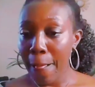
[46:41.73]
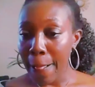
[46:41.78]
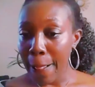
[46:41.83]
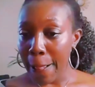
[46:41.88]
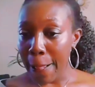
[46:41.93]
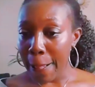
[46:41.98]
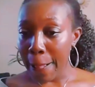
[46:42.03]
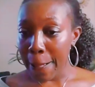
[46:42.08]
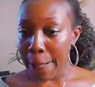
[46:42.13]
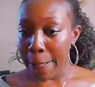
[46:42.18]

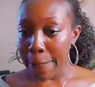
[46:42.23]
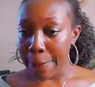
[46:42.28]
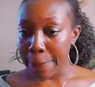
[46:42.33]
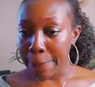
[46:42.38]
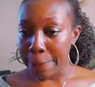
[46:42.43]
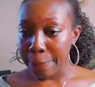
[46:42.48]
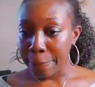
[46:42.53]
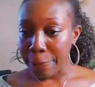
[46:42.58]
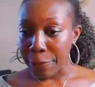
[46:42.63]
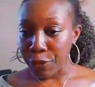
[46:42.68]
Um,
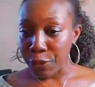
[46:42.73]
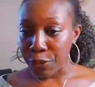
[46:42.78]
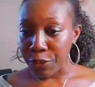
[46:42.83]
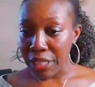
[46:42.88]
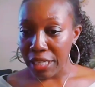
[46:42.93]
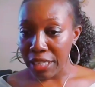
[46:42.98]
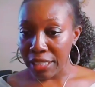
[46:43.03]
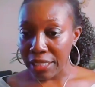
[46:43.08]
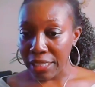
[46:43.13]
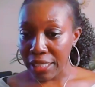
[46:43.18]
ooh, we
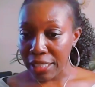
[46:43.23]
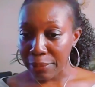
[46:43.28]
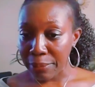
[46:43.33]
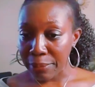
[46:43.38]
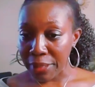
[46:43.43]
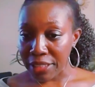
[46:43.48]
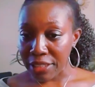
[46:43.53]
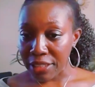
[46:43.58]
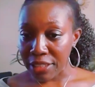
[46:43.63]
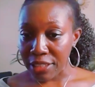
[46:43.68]
got a lot of
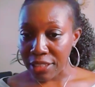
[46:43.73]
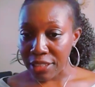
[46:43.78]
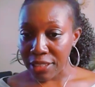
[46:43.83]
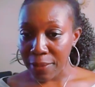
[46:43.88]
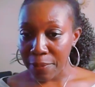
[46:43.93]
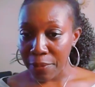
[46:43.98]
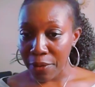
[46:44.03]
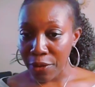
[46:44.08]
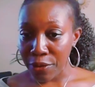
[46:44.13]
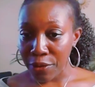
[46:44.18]
messages.
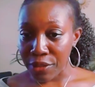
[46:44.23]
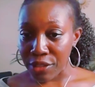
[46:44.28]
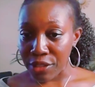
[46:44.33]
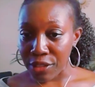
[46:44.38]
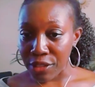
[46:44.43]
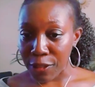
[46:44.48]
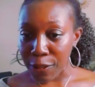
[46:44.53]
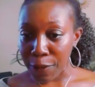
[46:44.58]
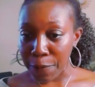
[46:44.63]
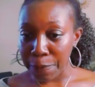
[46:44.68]
I'm going
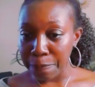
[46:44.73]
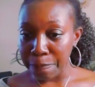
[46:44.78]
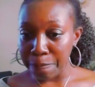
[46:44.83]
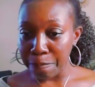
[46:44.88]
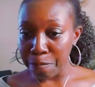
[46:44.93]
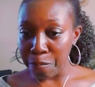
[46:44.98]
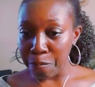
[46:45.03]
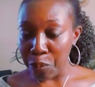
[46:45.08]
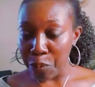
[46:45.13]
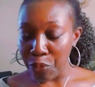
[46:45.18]
slow
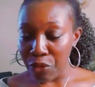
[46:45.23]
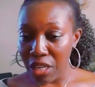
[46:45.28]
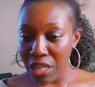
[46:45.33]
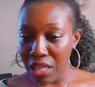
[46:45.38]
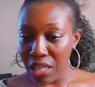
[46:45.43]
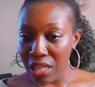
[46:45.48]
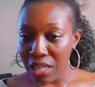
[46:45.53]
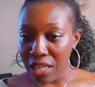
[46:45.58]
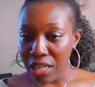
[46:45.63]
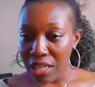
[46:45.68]

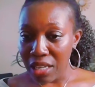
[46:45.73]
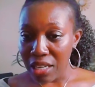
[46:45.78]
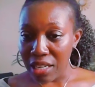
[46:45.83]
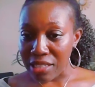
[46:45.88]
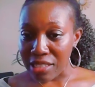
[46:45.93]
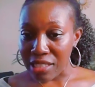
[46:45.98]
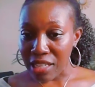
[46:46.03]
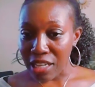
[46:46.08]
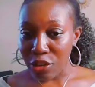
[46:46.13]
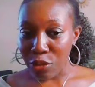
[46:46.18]

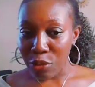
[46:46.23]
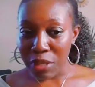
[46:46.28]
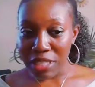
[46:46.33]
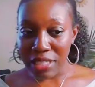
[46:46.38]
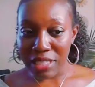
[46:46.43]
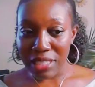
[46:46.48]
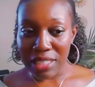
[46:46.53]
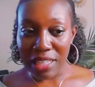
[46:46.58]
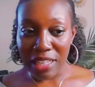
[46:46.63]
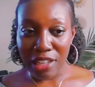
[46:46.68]
because I don't want
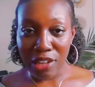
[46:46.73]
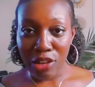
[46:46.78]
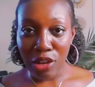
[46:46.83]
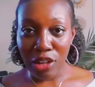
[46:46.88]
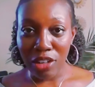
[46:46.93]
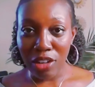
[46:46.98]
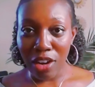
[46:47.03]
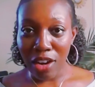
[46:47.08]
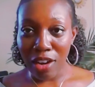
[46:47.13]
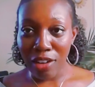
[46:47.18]
us to get cut
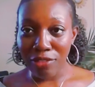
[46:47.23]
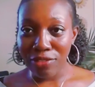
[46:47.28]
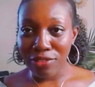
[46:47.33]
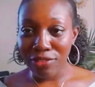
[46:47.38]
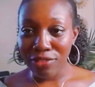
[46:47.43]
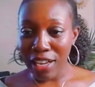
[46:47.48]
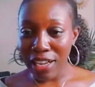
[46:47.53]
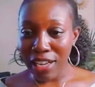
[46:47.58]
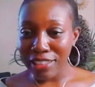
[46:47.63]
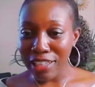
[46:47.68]
off.
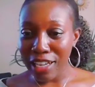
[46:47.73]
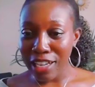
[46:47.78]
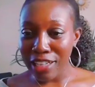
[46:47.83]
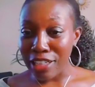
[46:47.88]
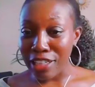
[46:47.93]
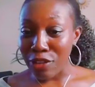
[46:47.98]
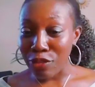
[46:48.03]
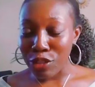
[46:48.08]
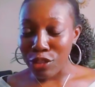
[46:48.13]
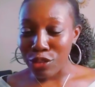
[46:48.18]
I, I
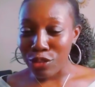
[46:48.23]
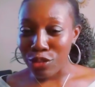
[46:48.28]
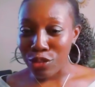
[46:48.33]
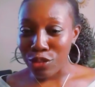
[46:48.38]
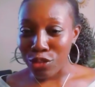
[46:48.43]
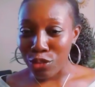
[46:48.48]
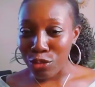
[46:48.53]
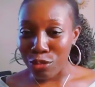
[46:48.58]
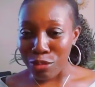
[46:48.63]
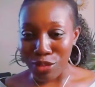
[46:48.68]
never use
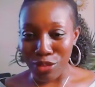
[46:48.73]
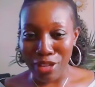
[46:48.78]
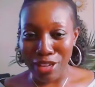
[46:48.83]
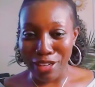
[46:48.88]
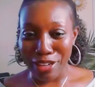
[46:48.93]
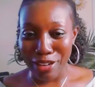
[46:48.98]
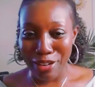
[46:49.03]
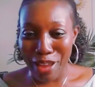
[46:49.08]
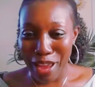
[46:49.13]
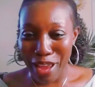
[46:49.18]
Zoom, so I, not